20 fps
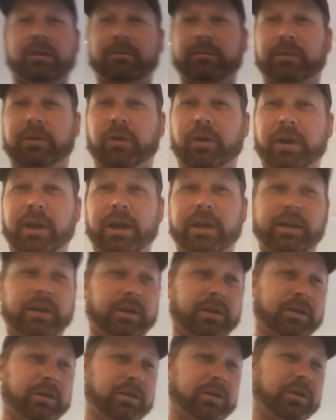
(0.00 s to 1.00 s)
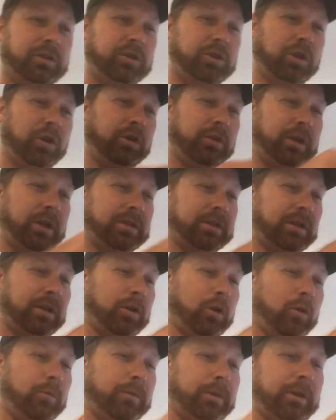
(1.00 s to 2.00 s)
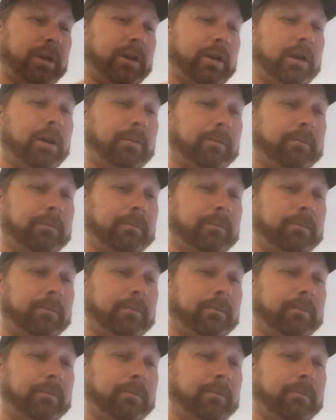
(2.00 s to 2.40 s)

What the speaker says: Go ahead and show you as I open it up.